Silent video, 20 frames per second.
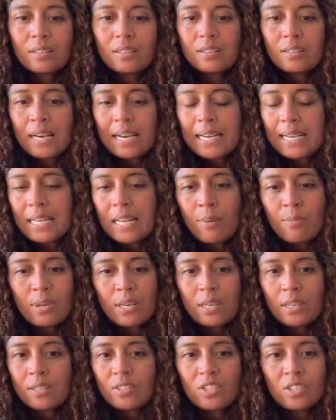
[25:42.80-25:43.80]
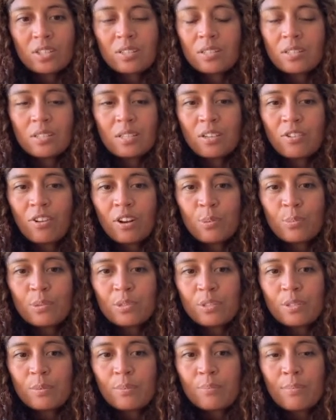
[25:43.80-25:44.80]
academic, just
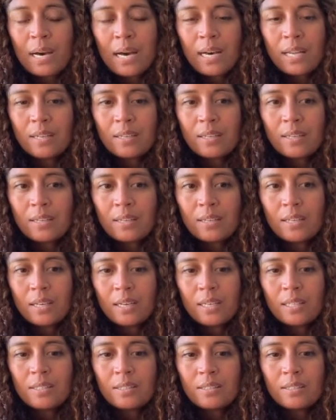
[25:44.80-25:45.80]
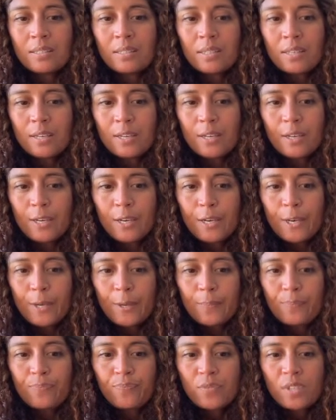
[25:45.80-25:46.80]
incredible man. And
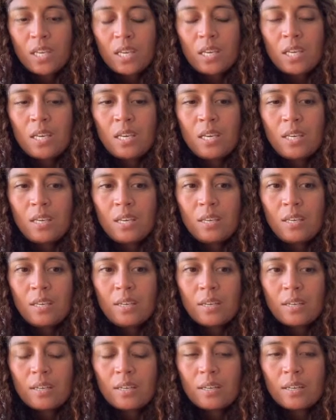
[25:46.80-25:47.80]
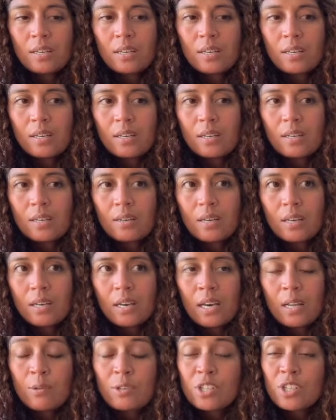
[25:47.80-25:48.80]
he
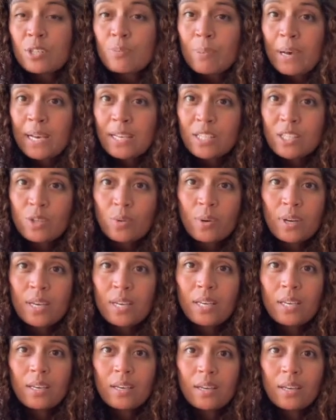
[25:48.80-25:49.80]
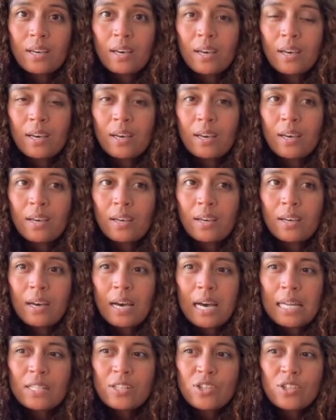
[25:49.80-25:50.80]
had just passed away.
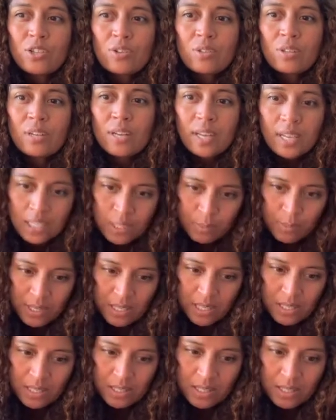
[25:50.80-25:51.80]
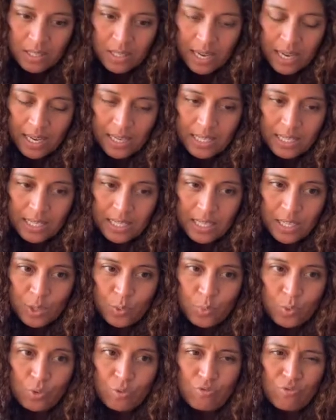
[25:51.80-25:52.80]
And so the next piece that I
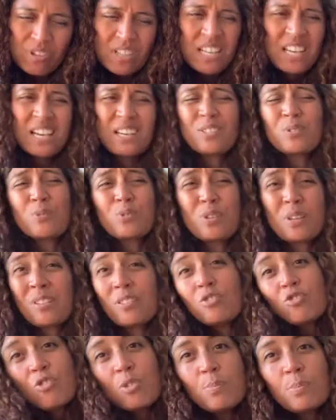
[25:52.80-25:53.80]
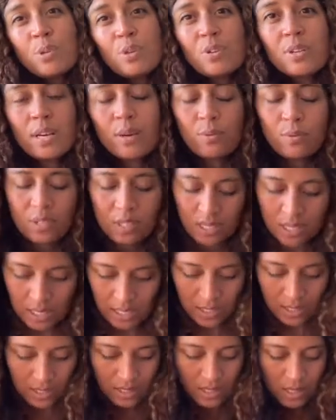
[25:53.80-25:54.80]
did was really, I suppose, a tribute, I would
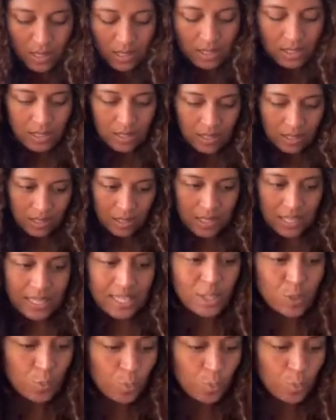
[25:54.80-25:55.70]
say, to his